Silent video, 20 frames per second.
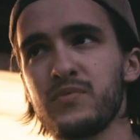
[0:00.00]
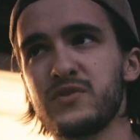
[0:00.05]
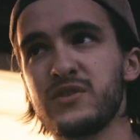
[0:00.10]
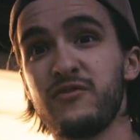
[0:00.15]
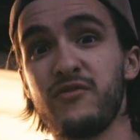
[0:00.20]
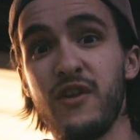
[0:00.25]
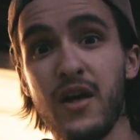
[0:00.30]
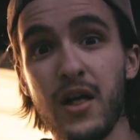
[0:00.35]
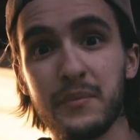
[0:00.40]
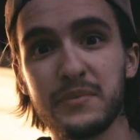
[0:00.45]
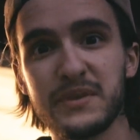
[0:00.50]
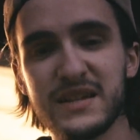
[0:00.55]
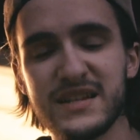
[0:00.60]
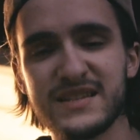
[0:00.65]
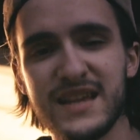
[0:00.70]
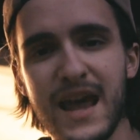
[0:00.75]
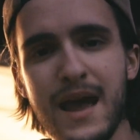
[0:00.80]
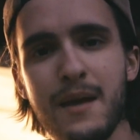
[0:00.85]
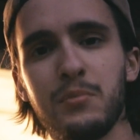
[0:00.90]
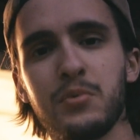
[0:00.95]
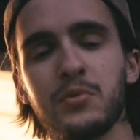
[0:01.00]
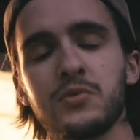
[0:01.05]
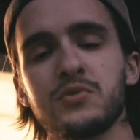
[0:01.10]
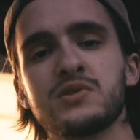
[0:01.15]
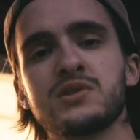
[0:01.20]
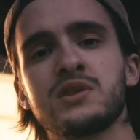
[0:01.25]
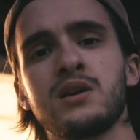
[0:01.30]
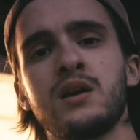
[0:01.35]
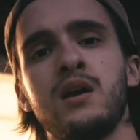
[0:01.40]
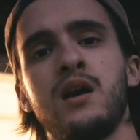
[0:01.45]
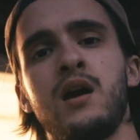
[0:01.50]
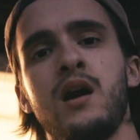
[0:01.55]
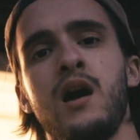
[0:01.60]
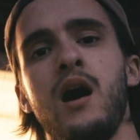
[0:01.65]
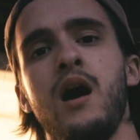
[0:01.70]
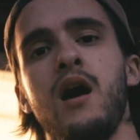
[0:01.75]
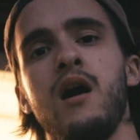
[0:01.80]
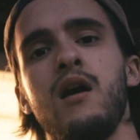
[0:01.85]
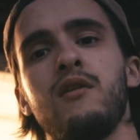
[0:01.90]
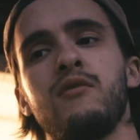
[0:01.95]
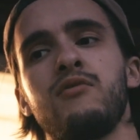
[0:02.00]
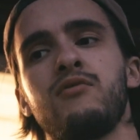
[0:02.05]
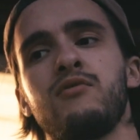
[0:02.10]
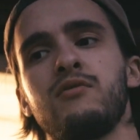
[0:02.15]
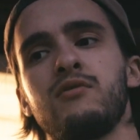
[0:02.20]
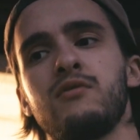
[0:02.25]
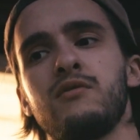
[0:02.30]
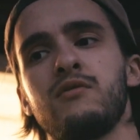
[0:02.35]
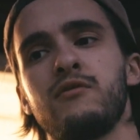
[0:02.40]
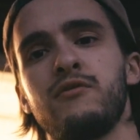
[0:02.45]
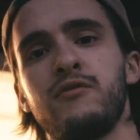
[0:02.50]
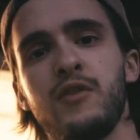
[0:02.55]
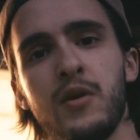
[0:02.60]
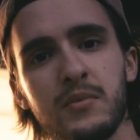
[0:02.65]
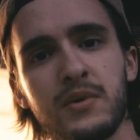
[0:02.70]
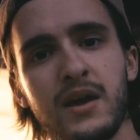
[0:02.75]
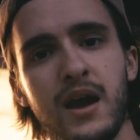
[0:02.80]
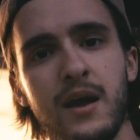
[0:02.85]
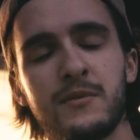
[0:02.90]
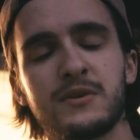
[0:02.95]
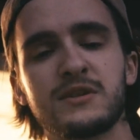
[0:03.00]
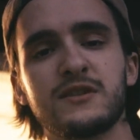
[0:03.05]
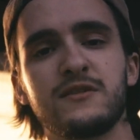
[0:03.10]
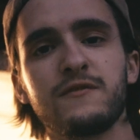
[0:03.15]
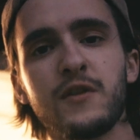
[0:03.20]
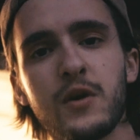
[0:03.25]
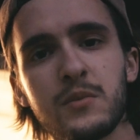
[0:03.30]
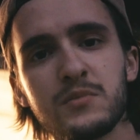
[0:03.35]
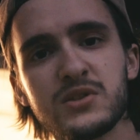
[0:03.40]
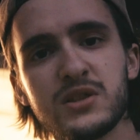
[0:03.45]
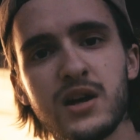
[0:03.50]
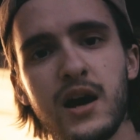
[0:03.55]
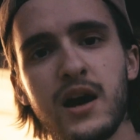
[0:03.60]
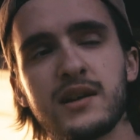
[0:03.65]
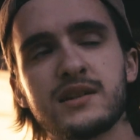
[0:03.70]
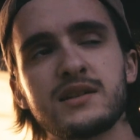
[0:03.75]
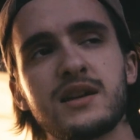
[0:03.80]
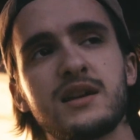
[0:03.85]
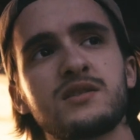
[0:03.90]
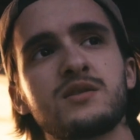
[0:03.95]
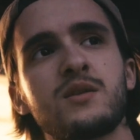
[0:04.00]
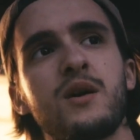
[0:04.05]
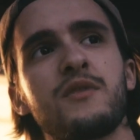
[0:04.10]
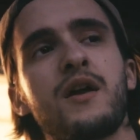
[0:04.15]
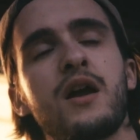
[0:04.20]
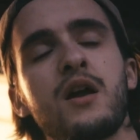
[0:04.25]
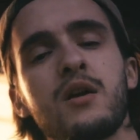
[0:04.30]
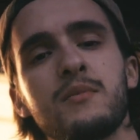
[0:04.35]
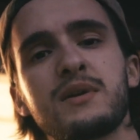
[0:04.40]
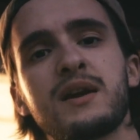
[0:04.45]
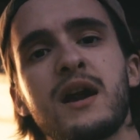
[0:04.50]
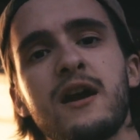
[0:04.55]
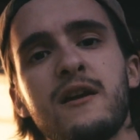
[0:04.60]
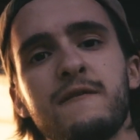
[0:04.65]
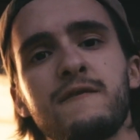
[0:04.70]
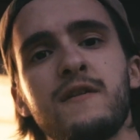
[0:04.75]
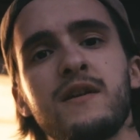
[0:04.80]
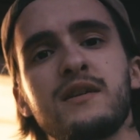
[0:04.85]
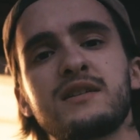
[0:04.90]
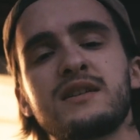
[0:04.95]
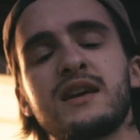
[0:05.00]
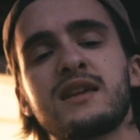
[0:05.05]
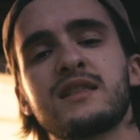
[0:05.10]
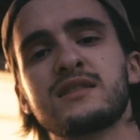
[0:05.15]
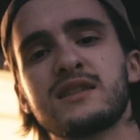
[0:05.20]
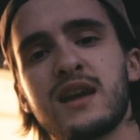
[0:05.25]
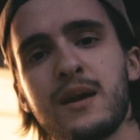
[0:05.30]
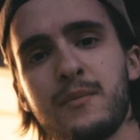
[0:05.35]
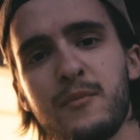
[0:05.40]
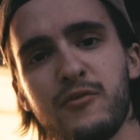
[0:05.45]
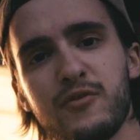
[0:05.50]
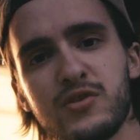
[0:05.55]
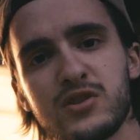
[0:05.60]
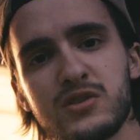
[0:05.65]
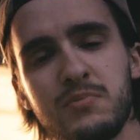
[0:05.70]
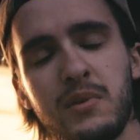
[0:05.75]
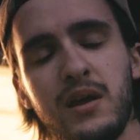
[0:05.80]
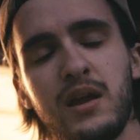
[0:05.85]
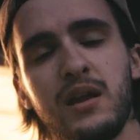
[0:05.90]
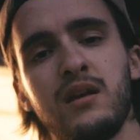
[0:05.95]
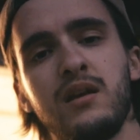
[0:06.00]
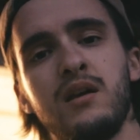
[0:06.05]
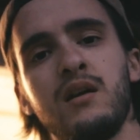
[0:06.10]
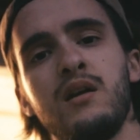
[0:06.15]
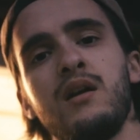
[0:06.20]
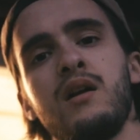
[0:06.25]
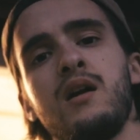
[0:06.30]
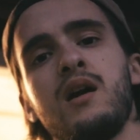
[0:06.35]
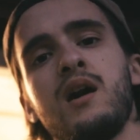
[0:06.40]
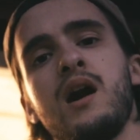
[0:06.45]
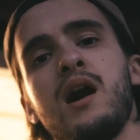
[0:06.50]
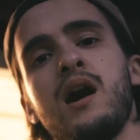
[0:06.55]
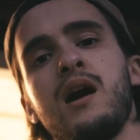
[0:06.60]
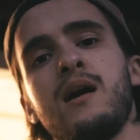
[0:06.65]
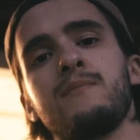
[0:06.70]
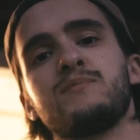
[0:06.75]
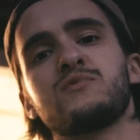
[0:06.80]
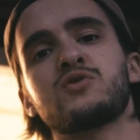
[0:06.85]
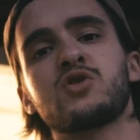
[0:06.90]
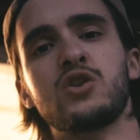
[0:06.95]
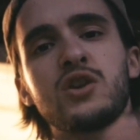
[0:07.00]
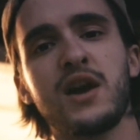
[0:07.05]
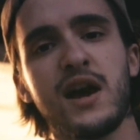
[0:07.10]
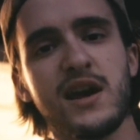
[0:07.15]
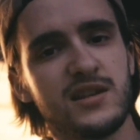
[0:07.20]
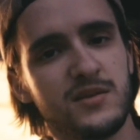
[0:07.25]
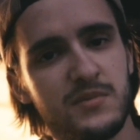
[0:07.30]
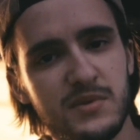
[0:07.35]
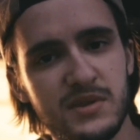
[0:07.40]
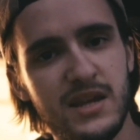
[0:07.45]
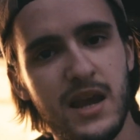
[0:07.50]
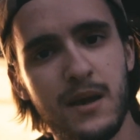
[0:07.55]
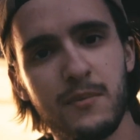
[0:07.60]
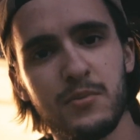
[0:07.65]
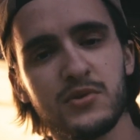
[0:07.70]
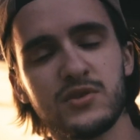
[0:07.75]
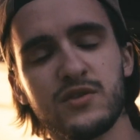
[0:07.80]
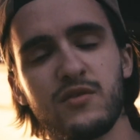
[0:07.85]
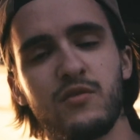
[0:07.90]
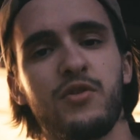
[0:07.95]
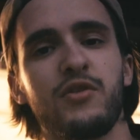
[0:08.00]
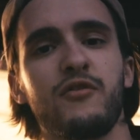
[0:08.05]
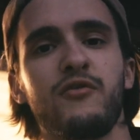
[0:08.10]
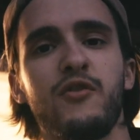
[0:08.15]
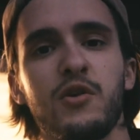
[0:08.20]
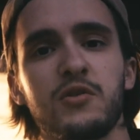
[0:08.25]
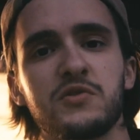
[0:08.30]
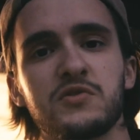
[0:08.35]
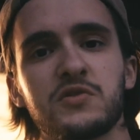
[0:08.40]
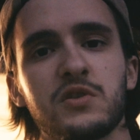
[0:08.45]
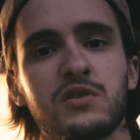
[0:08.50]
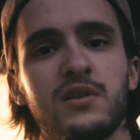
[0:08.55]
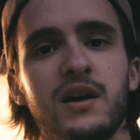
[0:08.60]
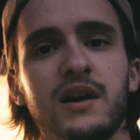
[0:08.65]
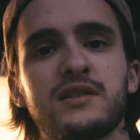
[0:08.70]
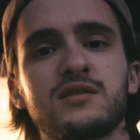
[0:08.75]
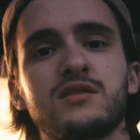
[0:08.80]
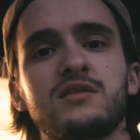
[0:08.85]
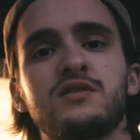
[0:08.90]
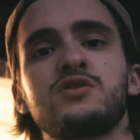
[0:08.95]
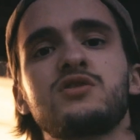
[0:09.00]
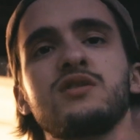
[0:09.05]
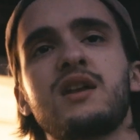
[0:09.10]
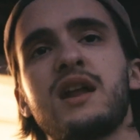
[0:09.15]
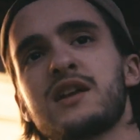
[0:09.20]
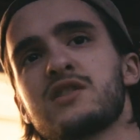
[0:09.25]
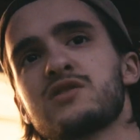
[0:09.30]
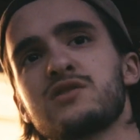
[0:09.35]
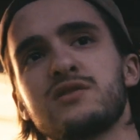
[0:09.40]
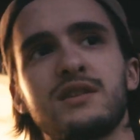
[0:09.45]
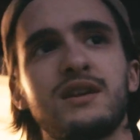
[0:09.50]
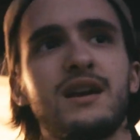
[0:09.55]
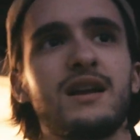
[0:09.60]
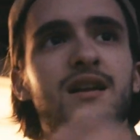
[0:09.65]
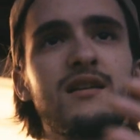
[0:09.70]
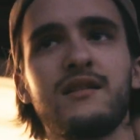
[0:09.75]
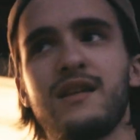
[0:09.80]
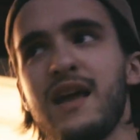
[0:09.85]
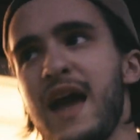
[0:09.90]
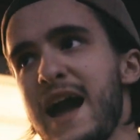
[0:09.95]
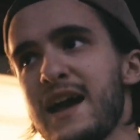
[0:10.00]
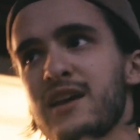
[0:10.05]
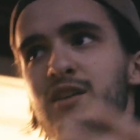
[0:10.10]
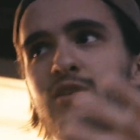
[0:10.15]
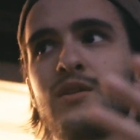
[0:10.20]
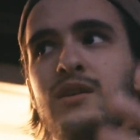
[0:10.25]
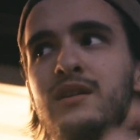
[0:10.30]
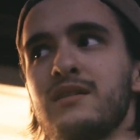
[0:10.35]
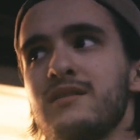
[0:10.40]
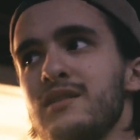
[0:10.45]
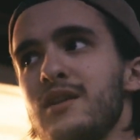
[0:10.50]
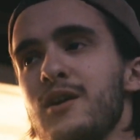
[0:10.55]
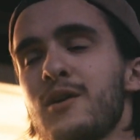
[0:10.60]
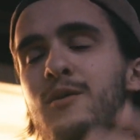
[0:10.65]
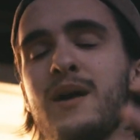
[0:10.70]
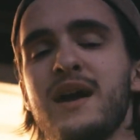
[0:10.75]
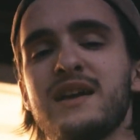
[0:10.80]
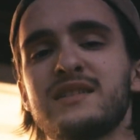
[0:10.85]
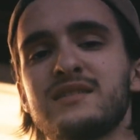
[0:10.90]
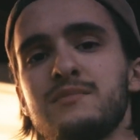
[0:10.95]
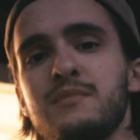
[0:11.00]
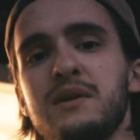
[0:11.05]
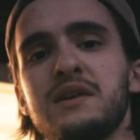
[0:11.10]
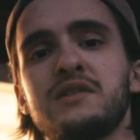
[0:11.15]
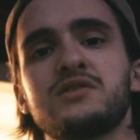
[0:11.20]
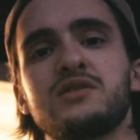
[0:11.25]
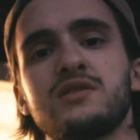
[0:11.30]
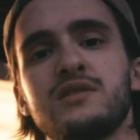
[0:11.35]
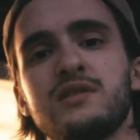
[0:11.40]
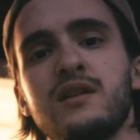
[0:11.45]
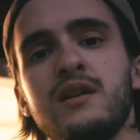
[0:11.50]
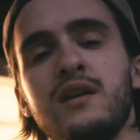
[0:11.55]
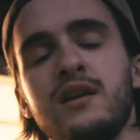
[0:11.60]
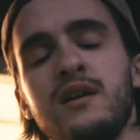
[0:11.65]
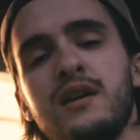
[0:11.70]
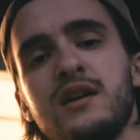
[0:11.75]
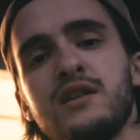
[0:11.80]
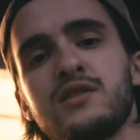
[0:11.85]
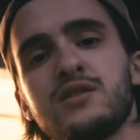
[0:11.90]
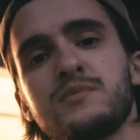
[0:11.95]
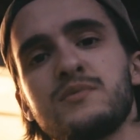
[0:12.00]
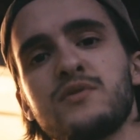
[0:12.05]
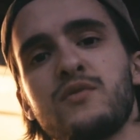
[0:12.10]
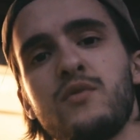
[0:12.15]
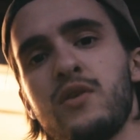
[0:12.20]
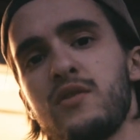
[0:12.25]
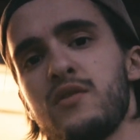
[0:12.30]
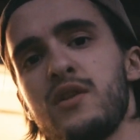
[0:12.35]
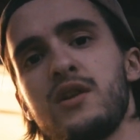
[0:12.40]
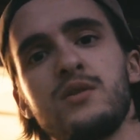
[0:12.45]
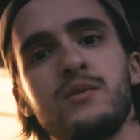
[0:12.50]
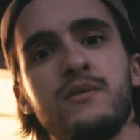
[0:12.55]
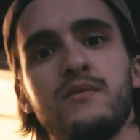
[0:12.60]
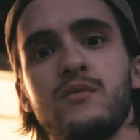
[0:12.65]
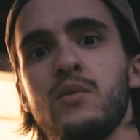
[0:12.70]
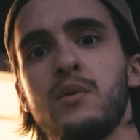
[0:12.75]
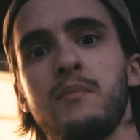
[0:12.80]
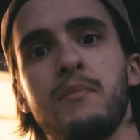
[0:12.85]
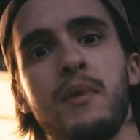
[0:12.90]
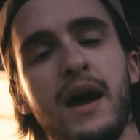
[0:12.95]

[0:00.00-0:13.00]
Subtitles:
developed examples of film cameras and film stocks, and so I thought it would be kind of fun to take this camera for a spin, show you guys some examples of what the photos look like so that you can actually get an accurate, estimation in terms of whether or not you even want to